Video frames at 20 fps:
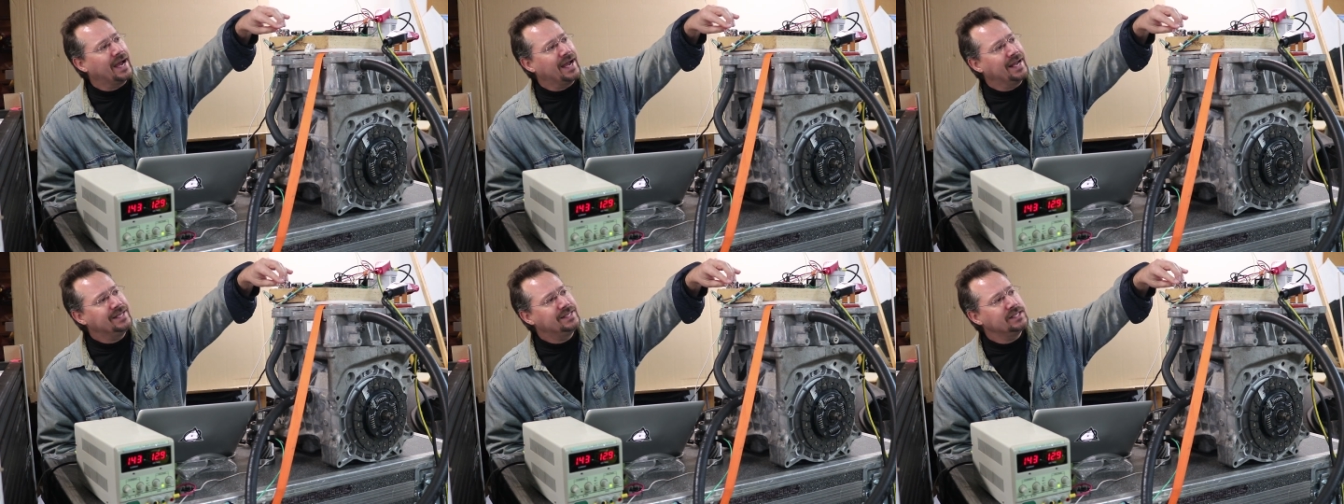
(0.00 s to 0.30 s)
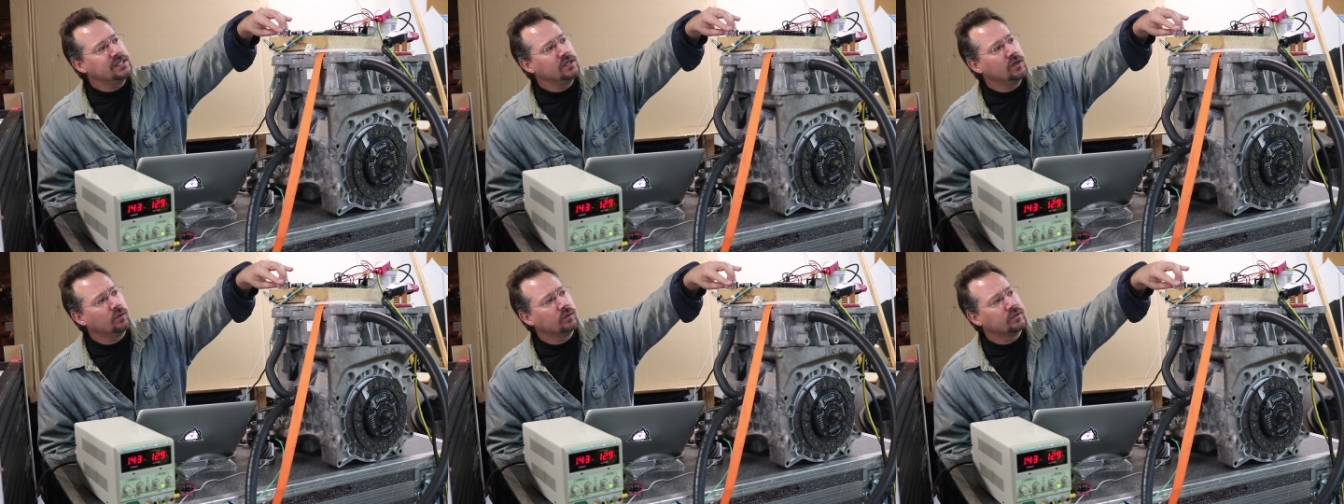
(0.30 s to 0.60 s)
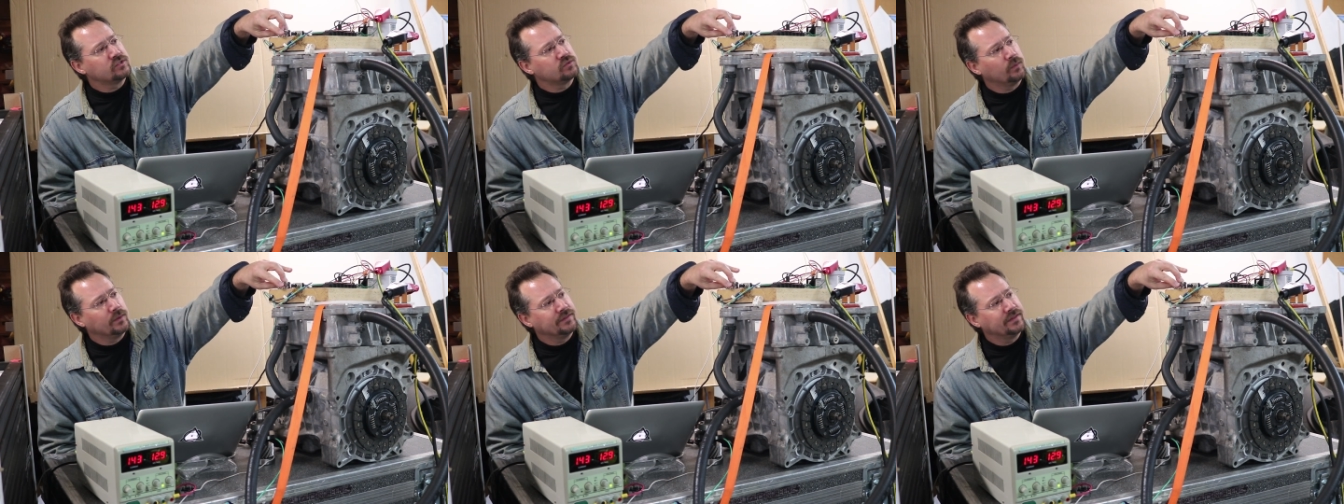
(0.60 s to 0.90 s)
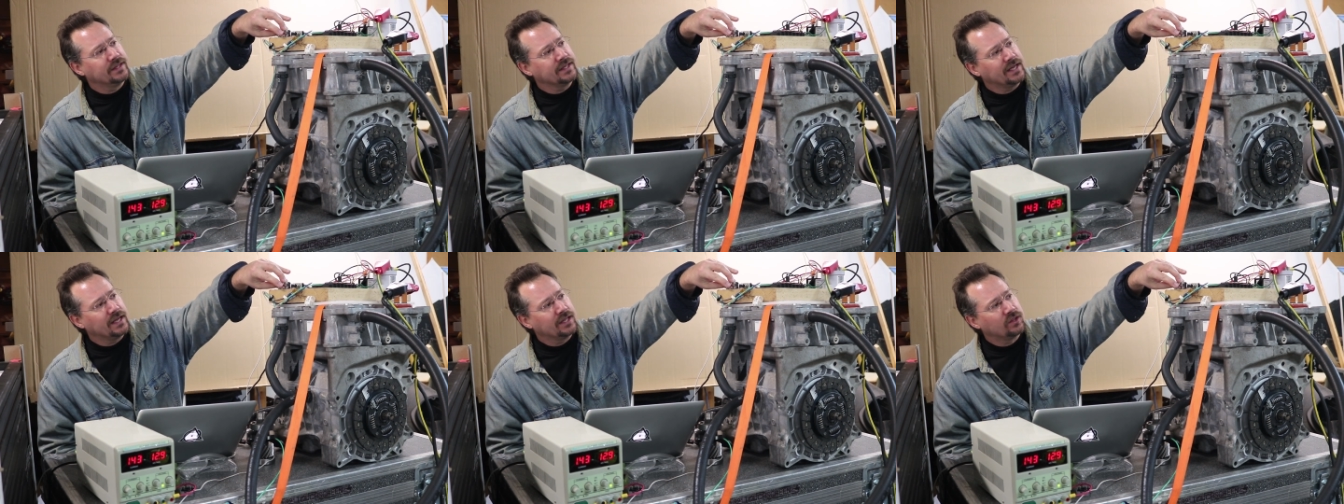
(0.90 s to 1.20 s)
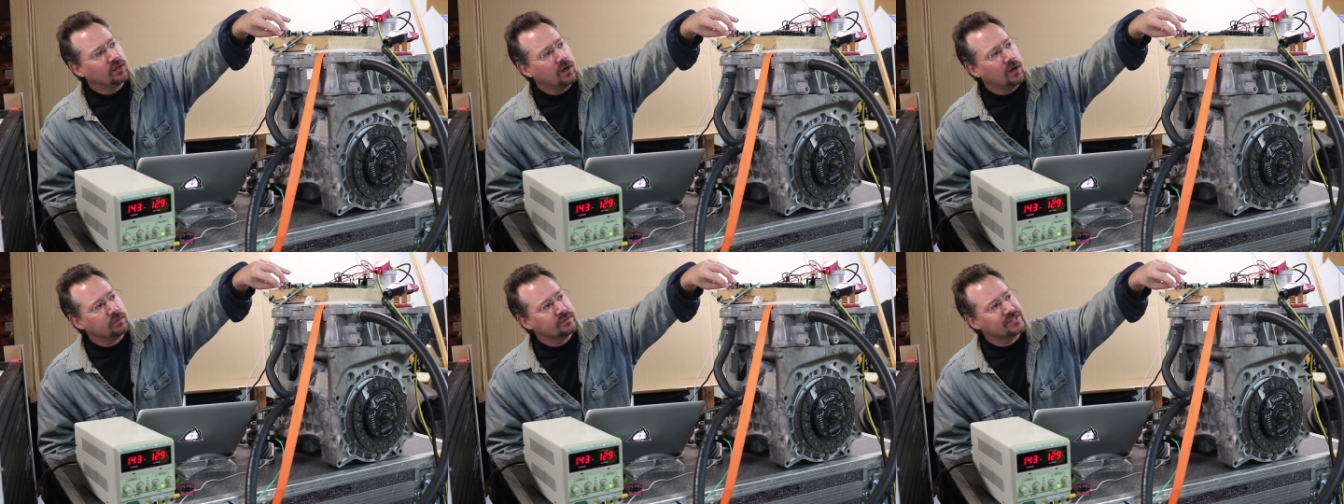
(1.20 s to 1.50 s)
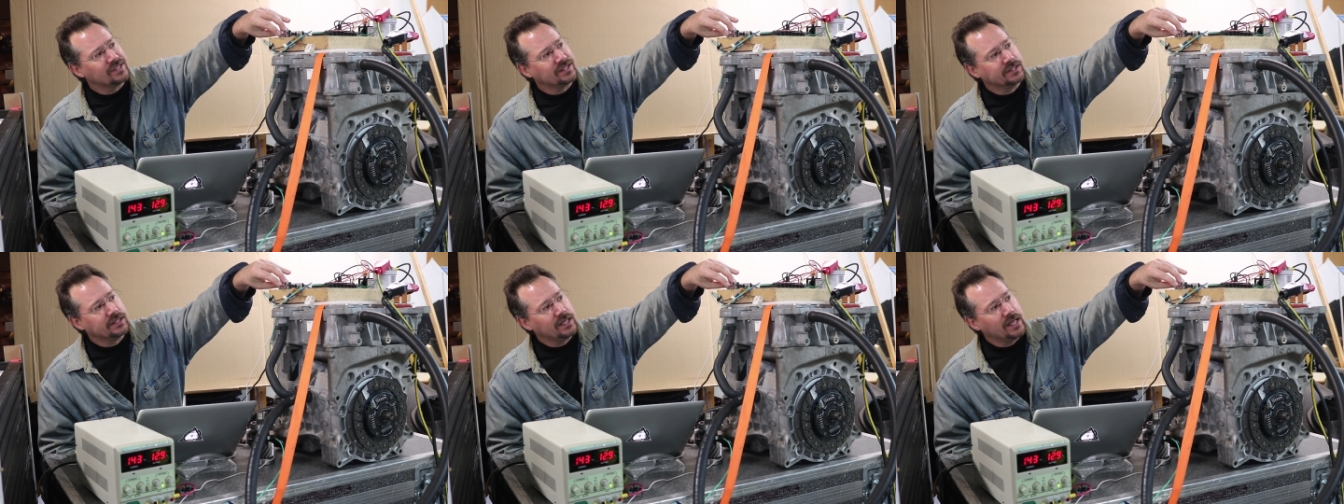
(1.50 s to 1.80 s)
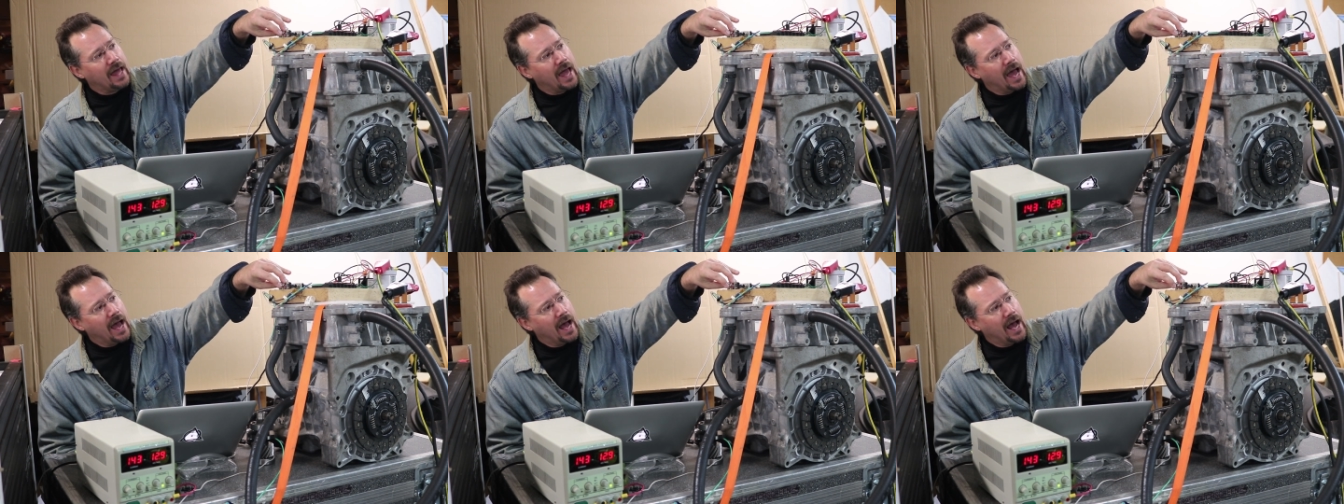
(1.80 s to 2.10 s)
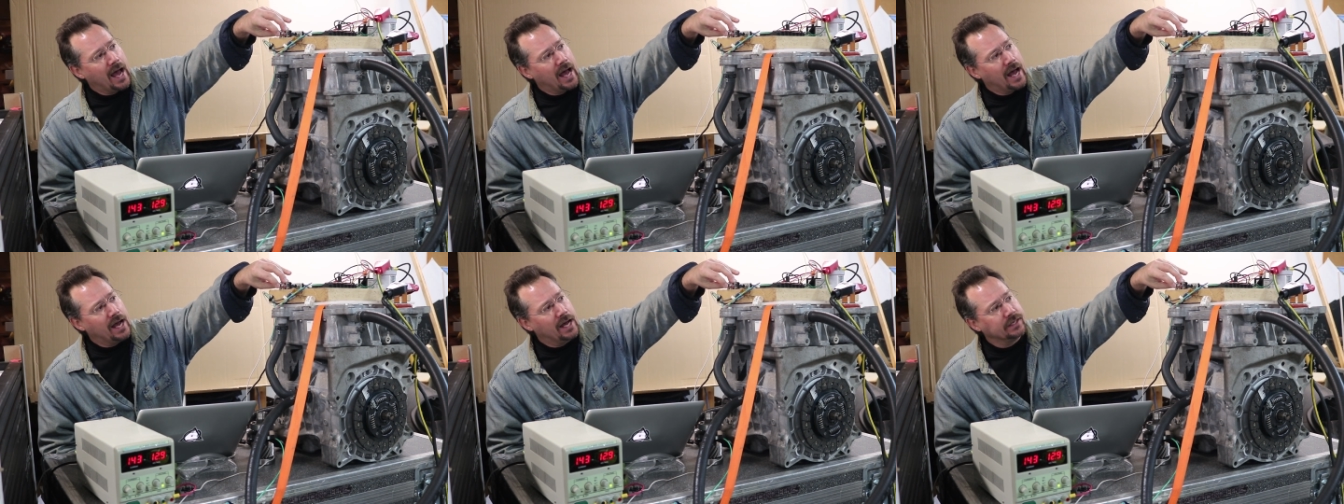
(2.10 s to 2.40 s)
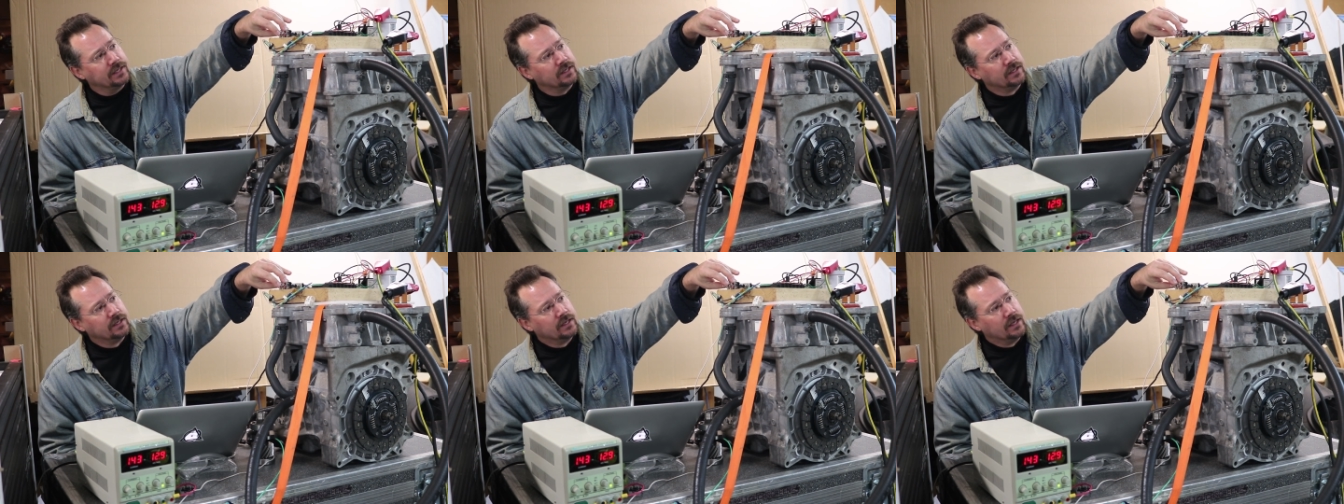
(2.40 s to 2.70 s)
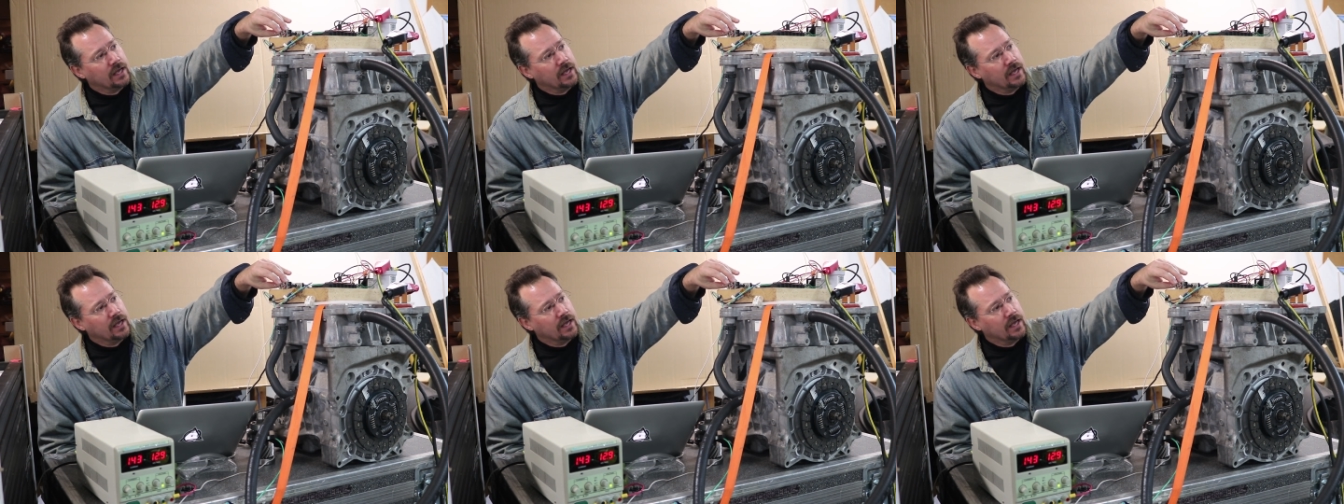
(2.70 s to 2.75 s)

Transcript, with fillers: I did notice one thing I thought was a little odd.